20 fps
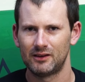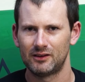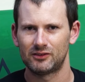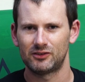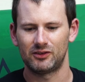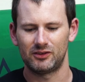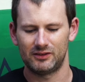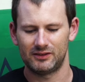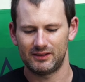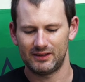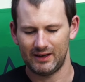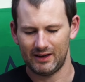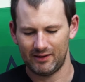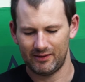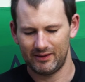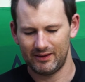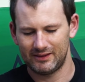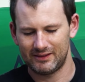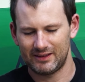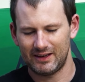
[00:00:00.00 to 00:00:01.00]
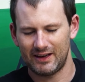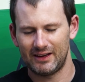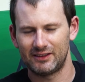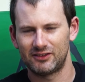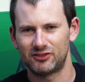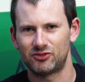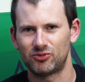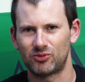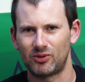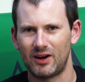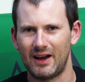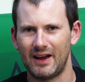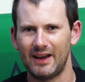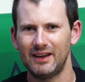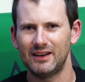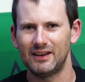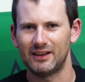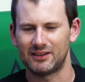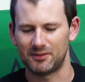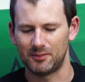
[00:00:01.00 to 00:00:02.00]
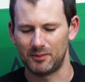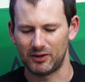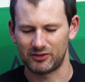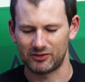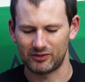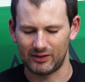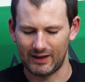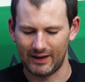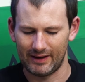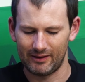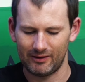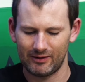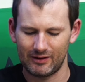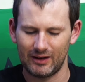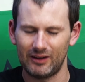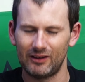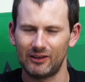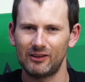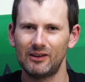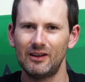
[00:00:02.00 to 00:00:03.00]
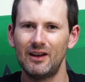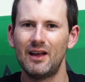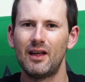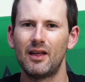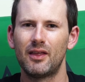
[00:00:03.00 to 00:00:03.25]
so you see how this side's dry? It's a much lighter color.